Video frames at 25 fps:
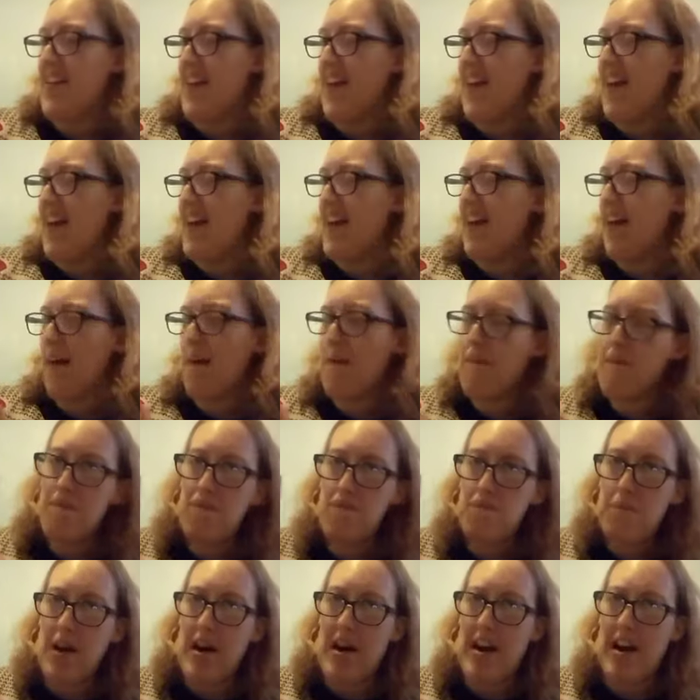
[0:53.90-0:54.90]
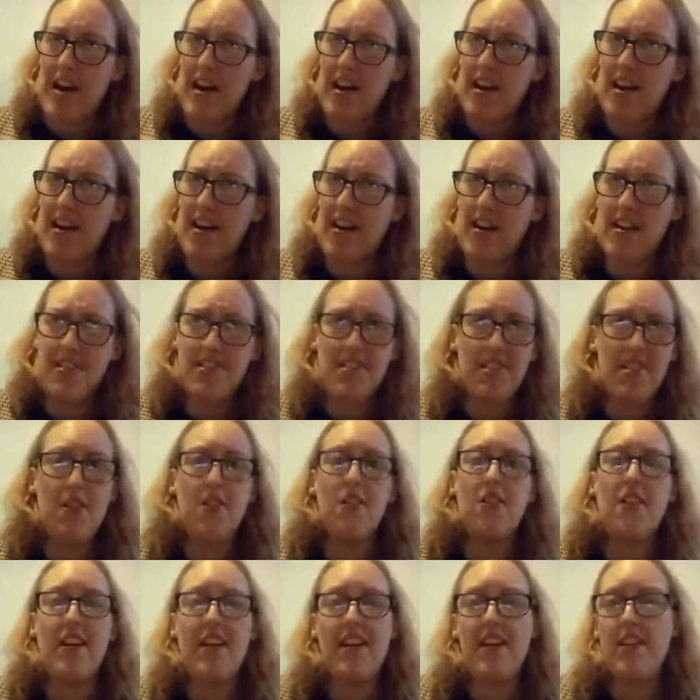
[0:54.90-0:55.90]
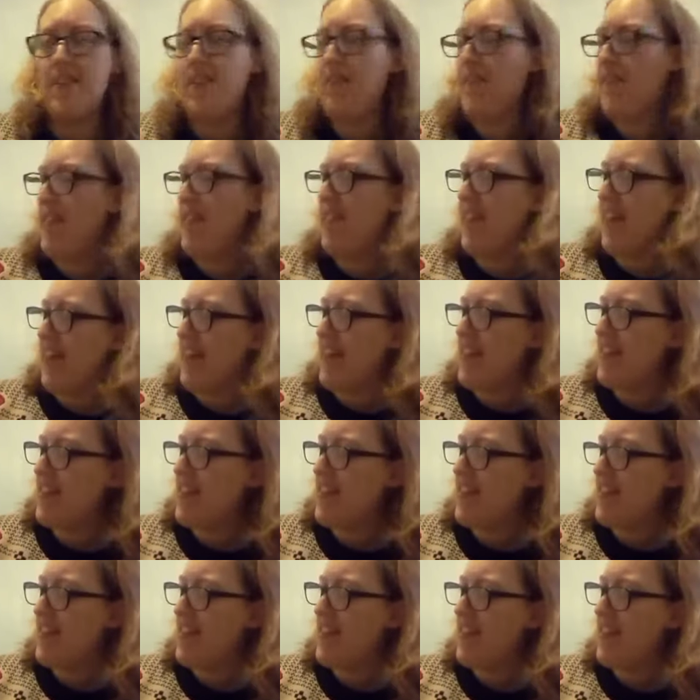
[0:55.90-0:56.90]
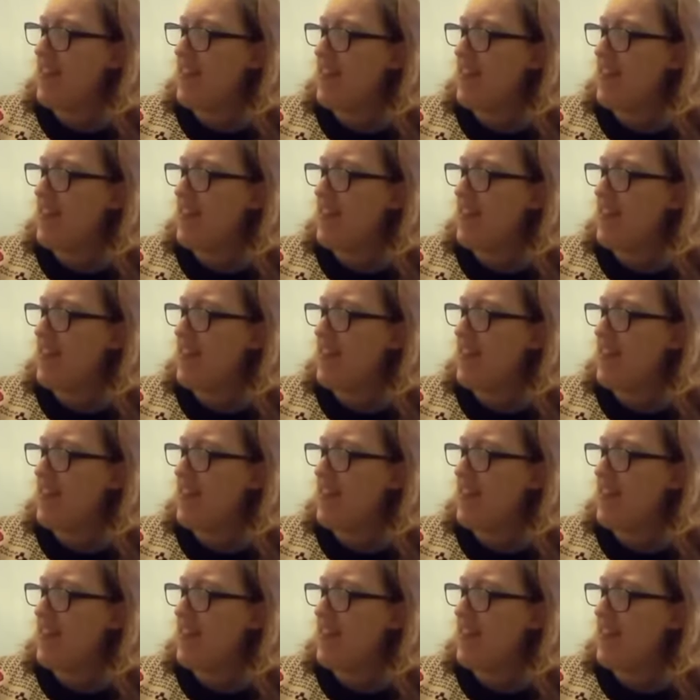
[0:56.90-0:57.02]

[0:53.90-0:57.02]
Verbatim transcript: it, but I'm not gave this.